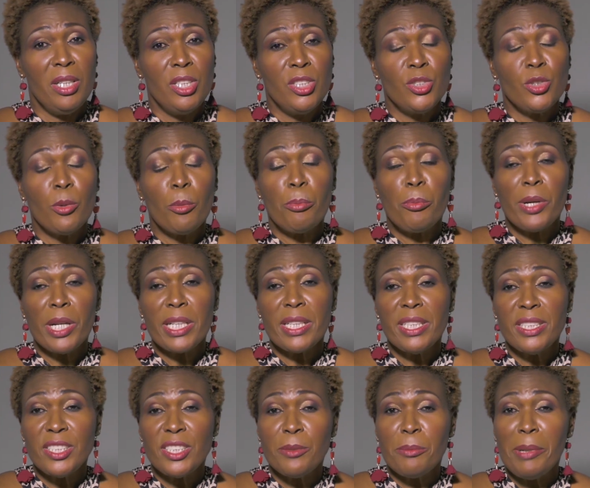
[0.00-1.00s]
So
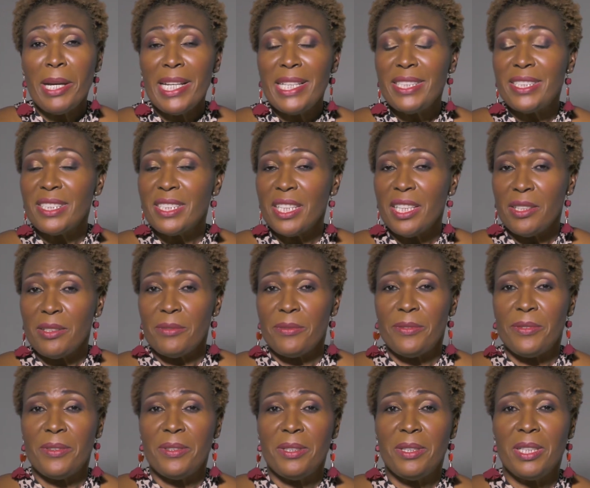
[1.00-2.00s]
pregnancy by
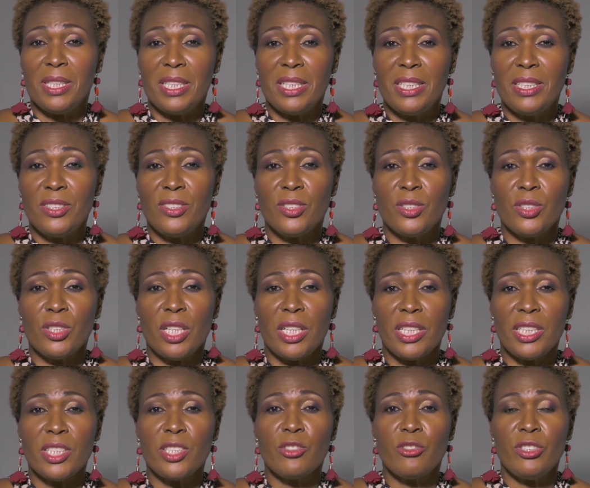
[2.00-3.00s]
itself leads to
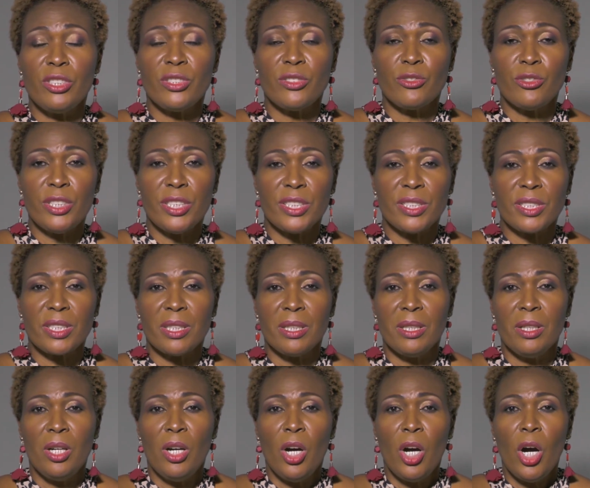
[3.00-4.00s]
an increased risk.
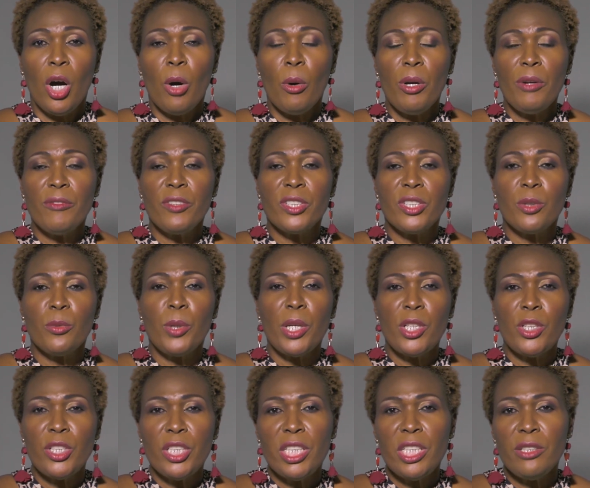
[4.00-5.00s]
However, the way
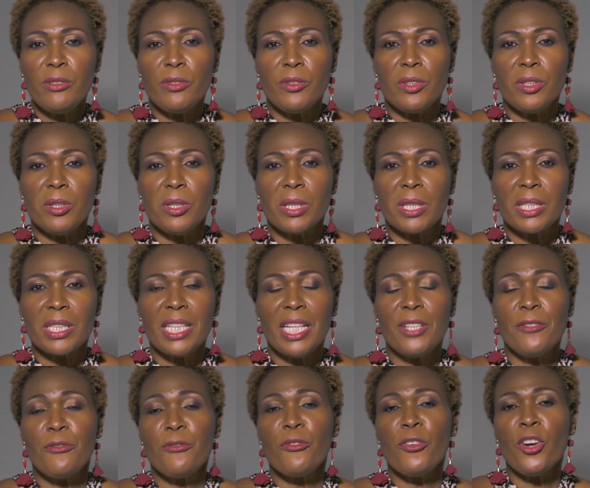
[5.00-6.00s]
you deliver
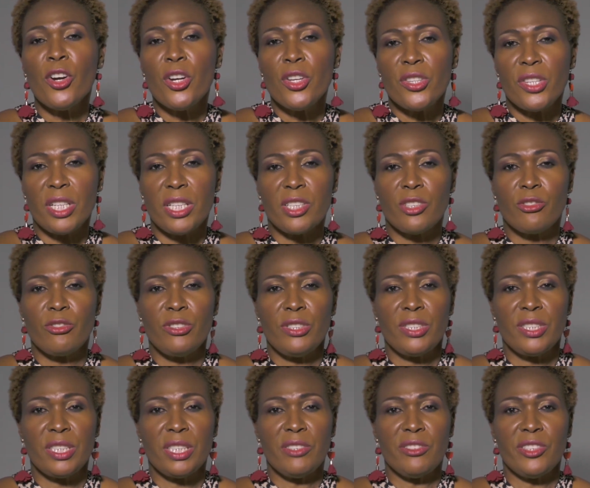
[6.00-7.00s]
can further
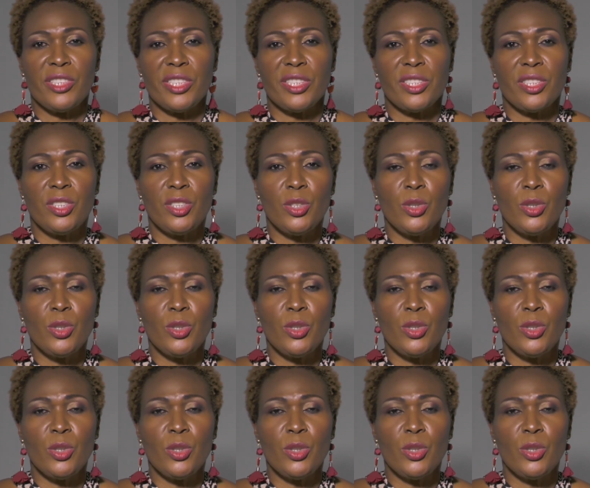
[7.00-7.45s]
increase the risk.